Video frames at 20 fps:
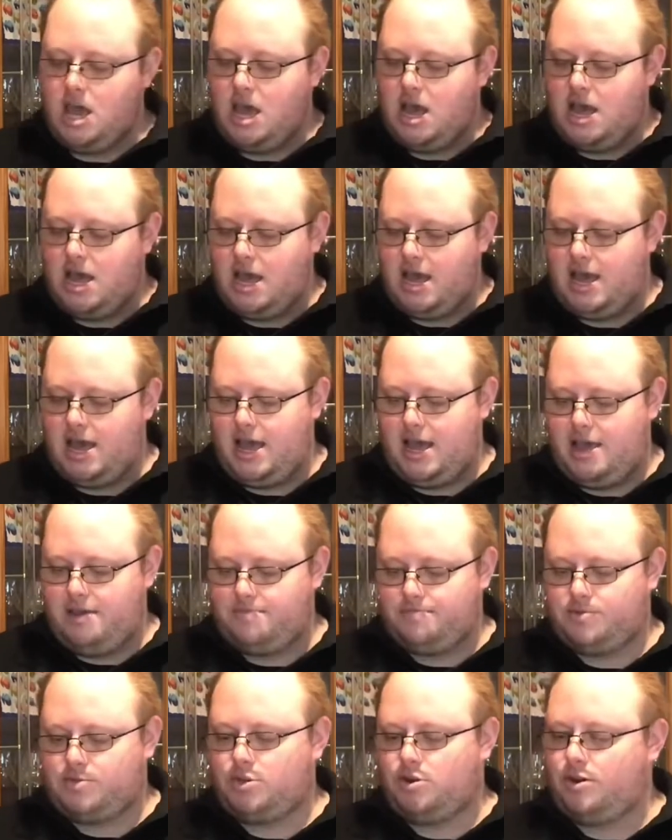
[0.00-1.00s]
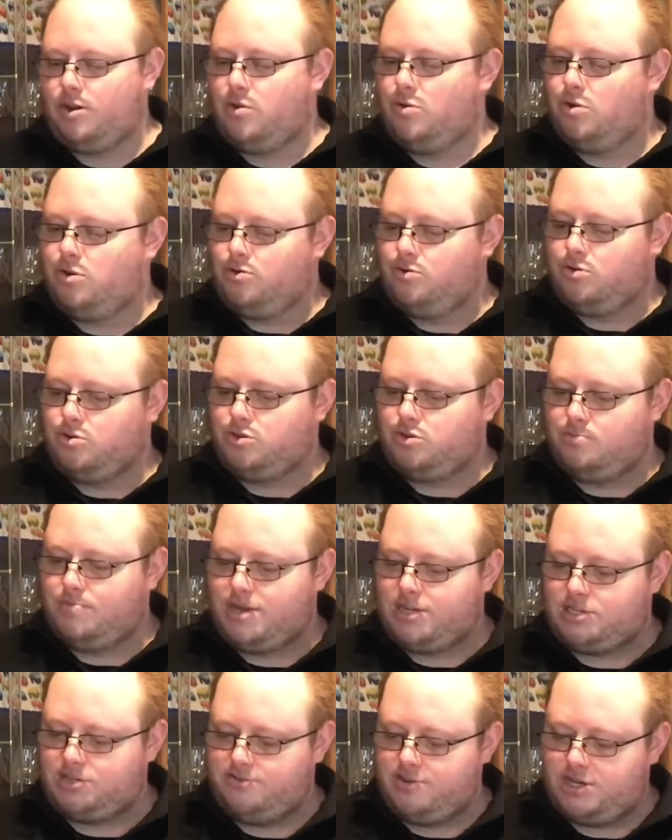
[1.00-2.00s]
Oloroso
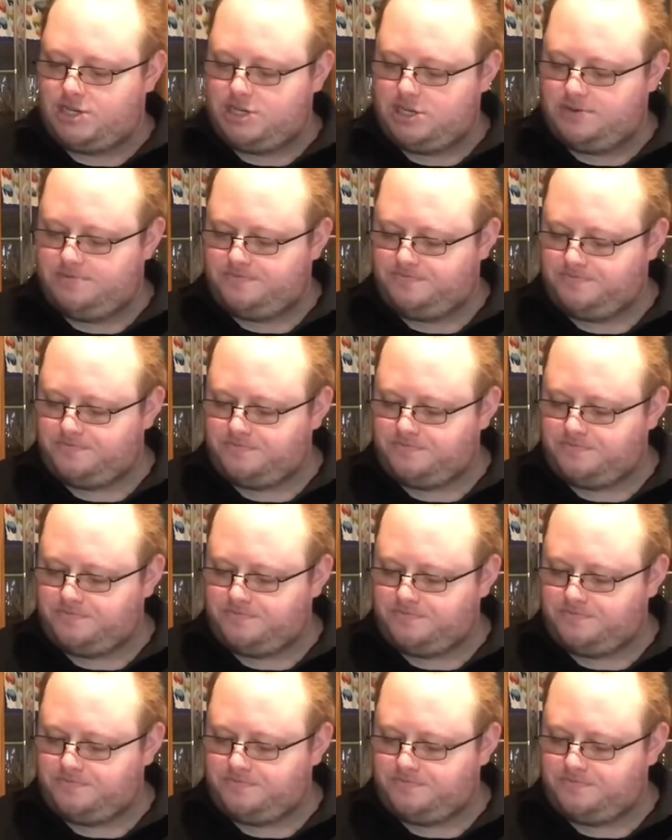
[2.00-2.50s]
maturation.